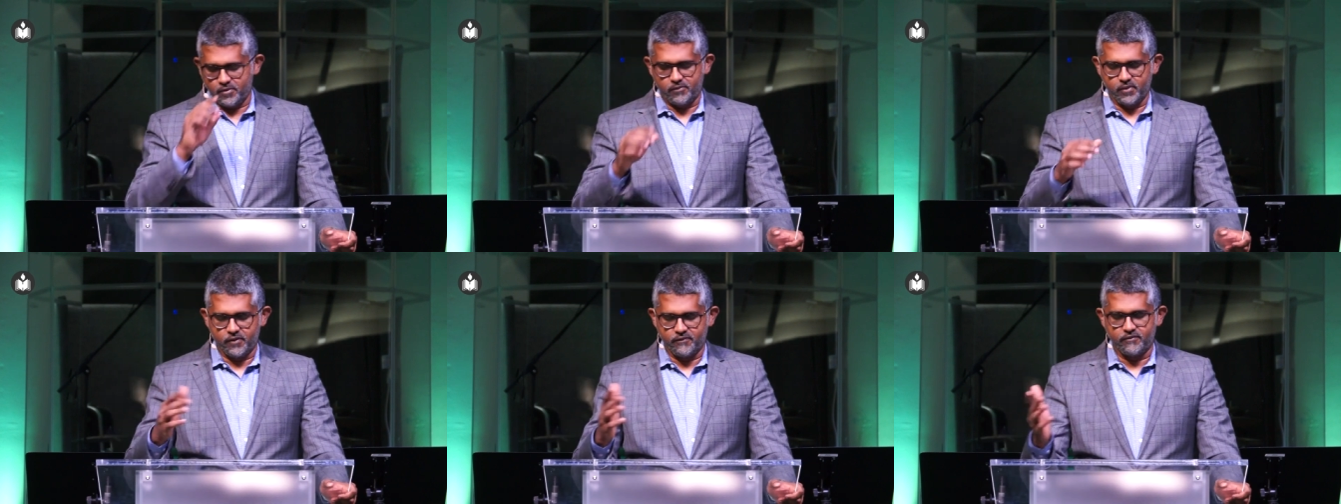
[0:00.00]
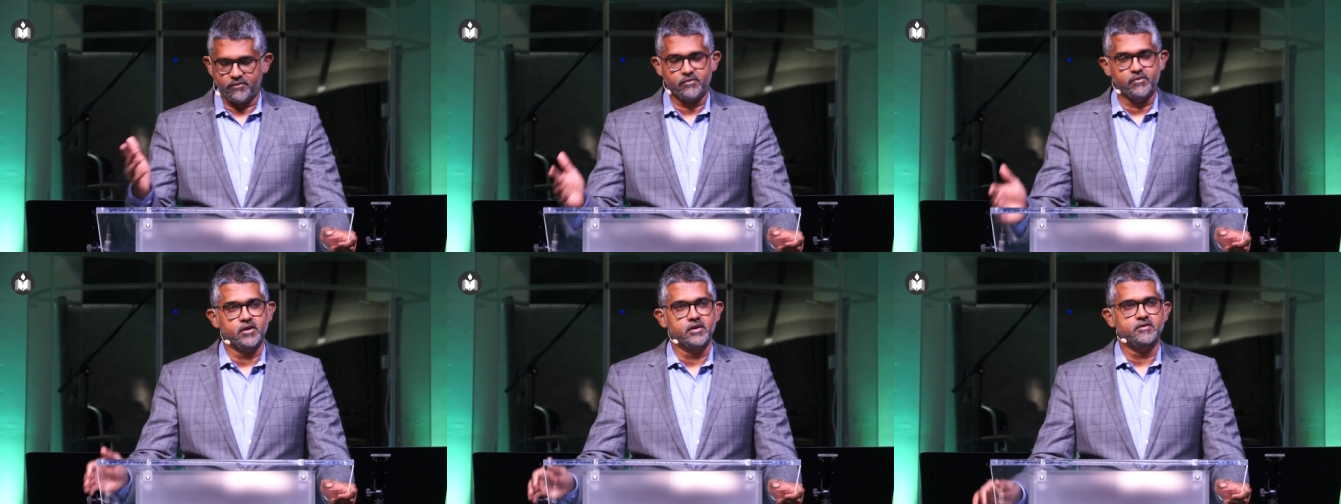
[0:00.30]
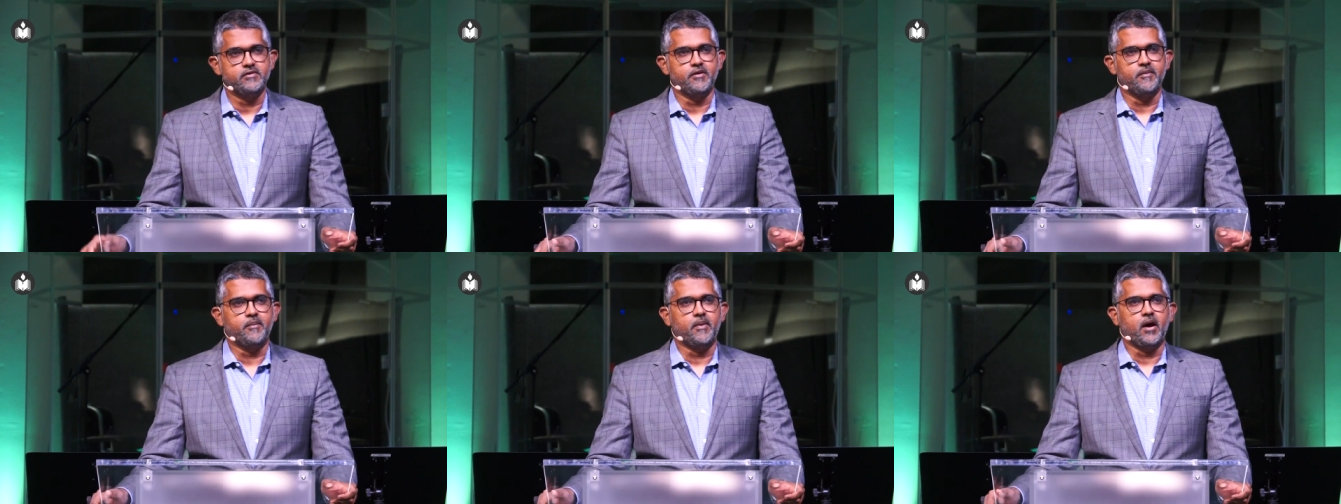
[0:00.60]
We've
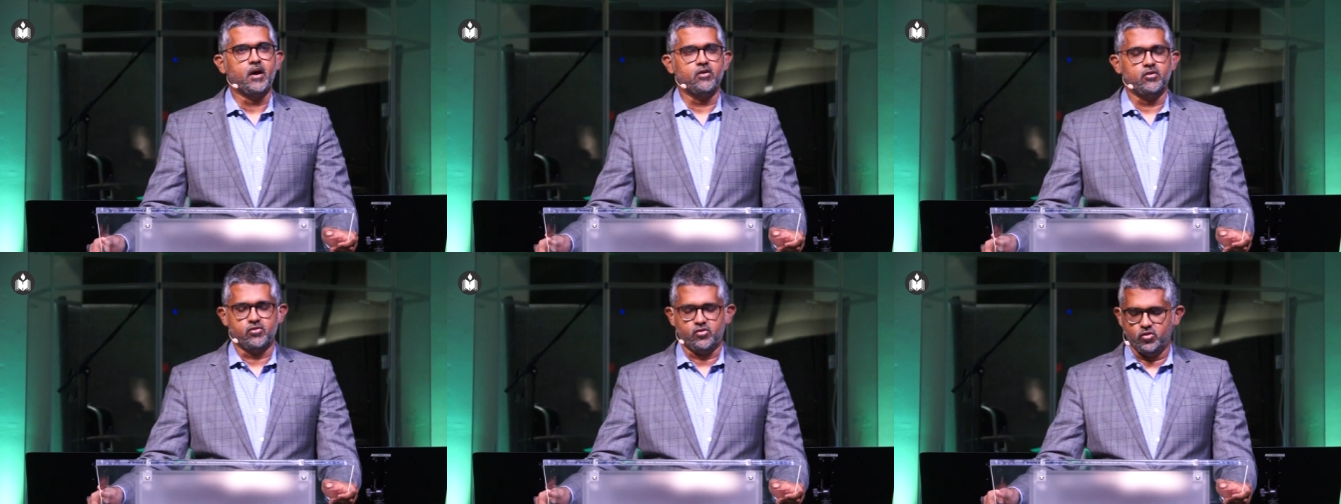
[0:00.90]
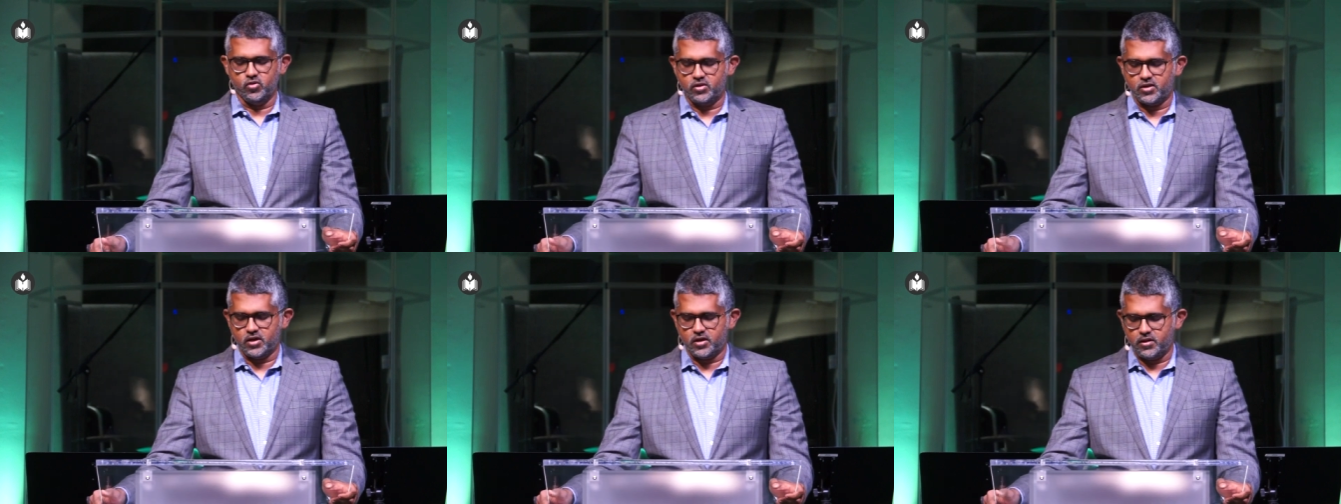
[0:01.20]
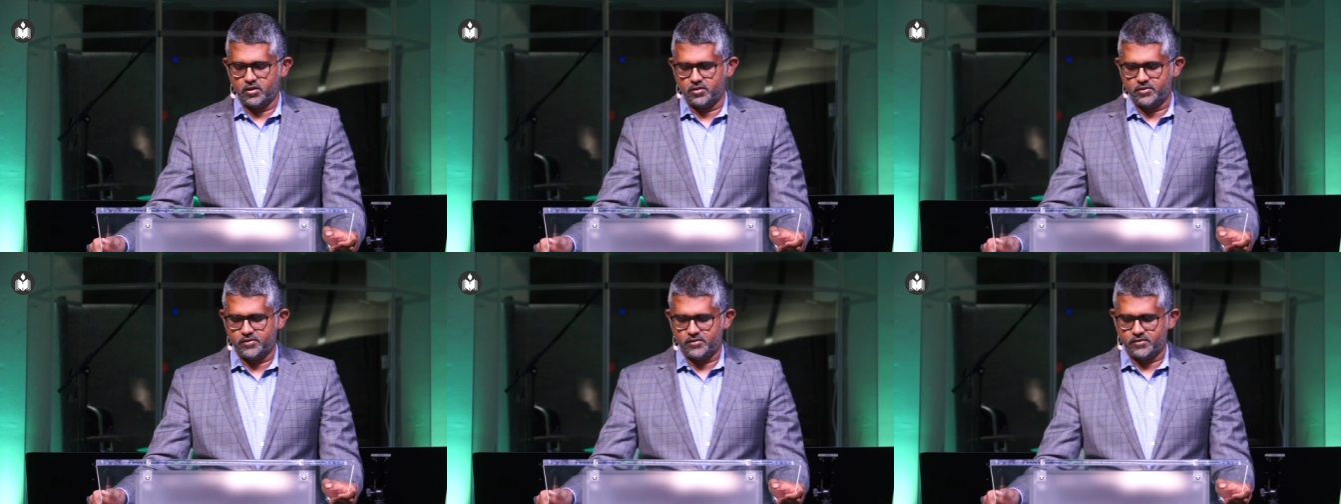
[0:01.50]
reached about
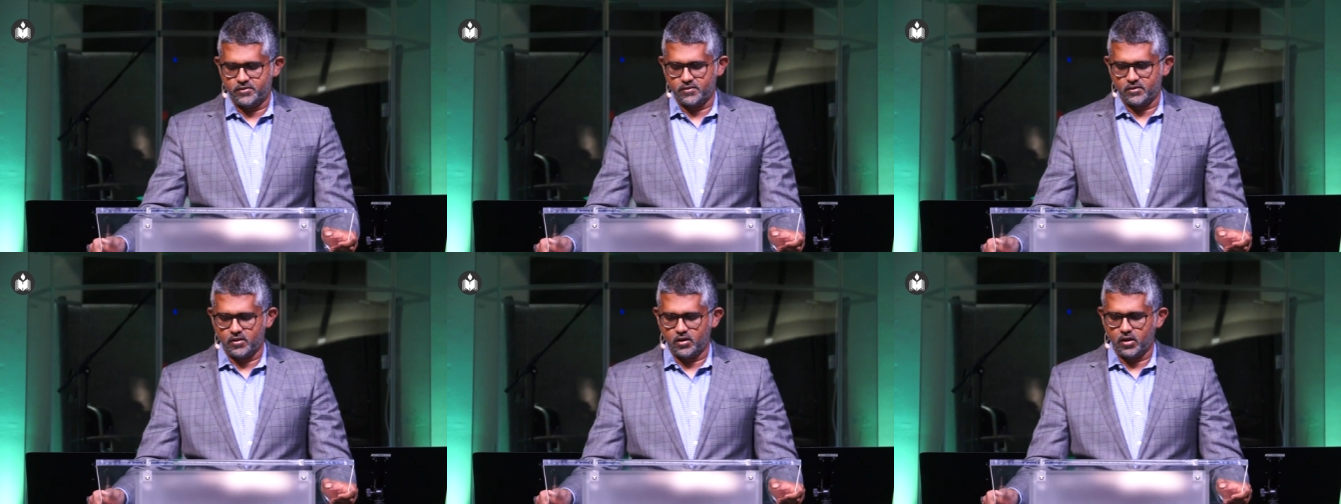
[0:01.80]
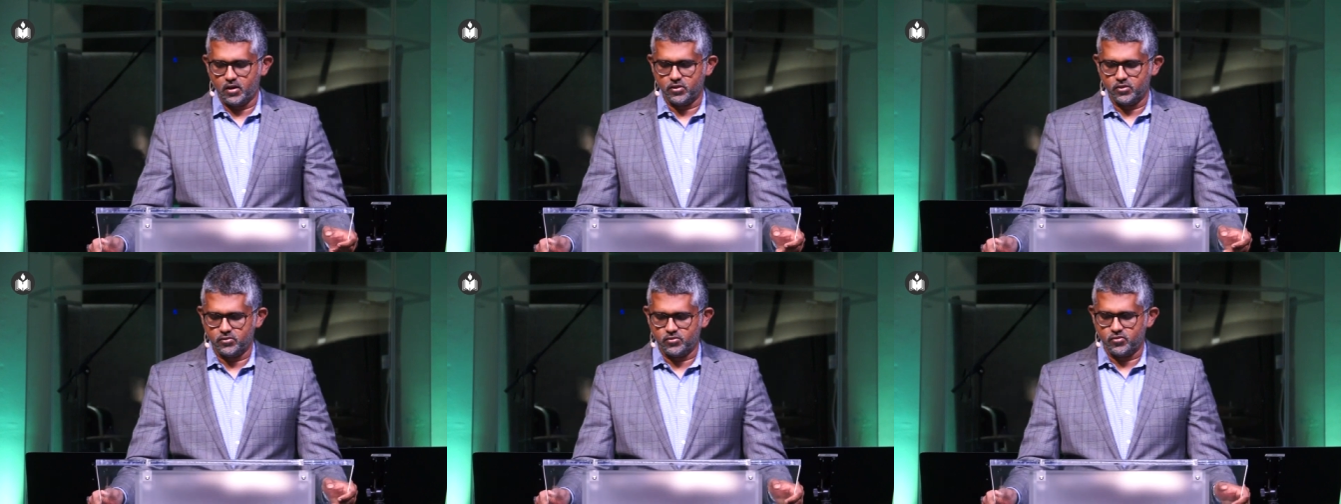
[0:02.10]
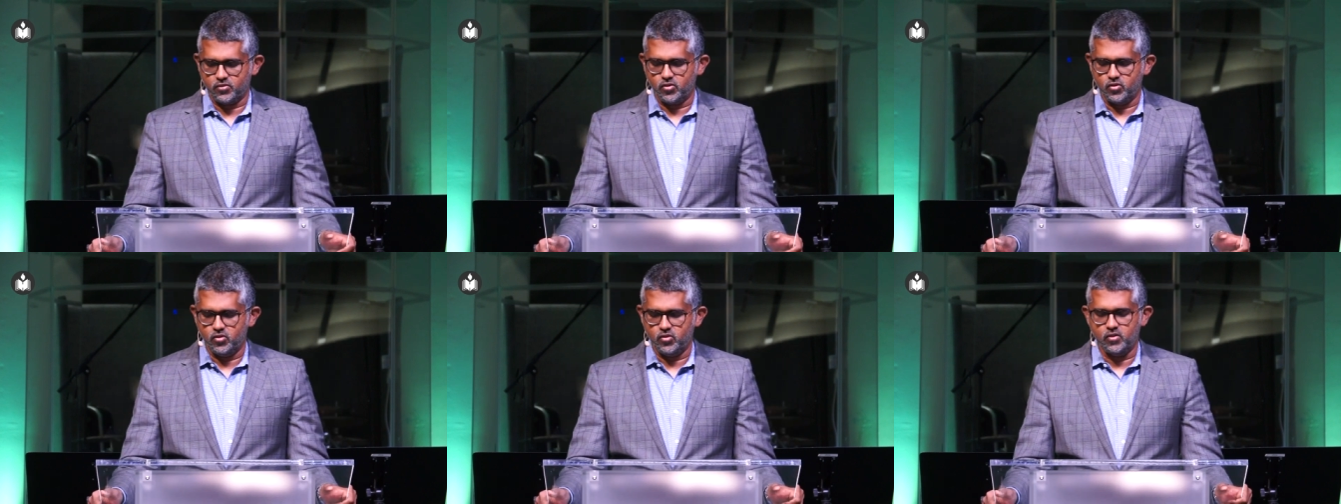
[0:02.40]
two-thirds uh,
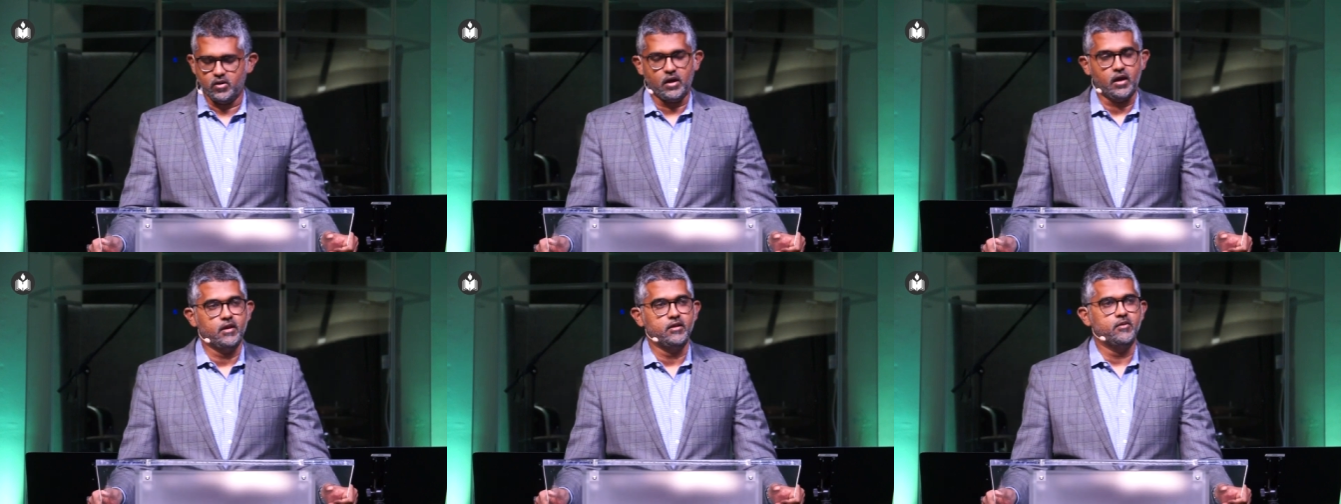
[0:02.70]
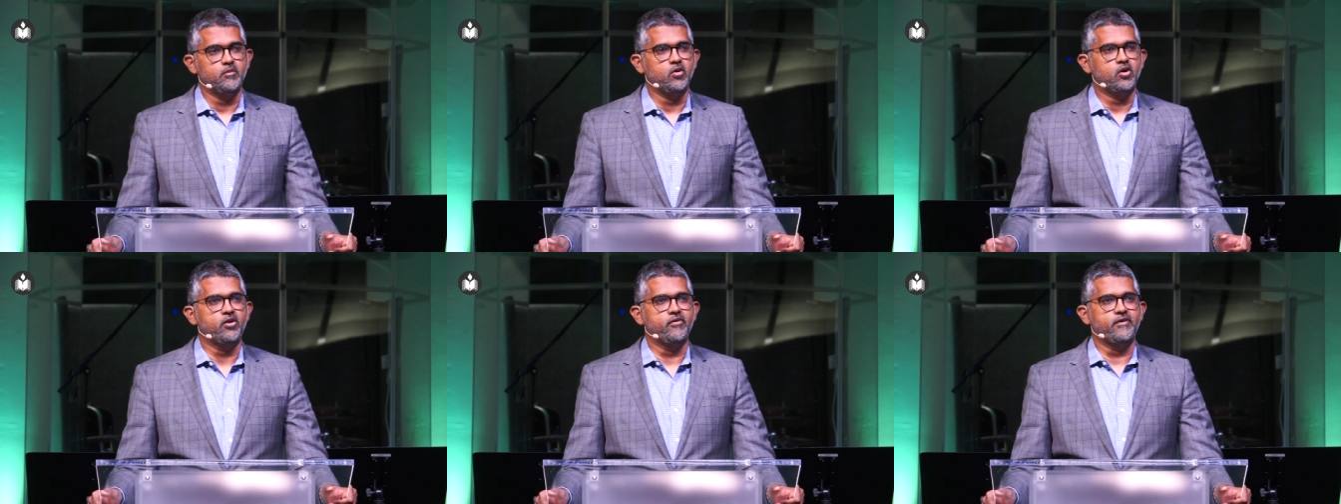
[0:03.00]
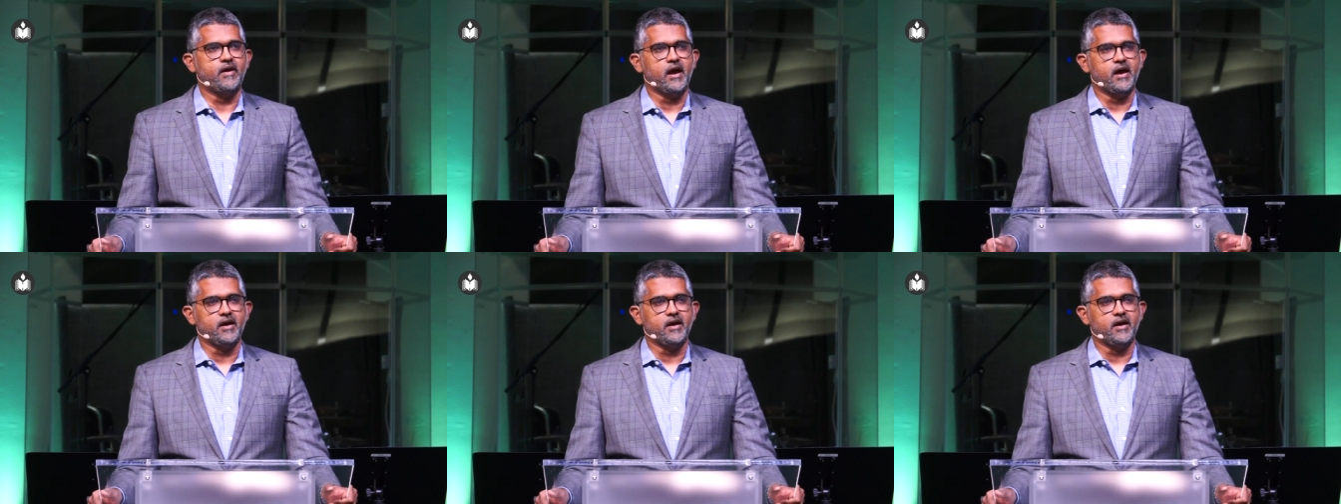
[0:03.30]
through uh, the book of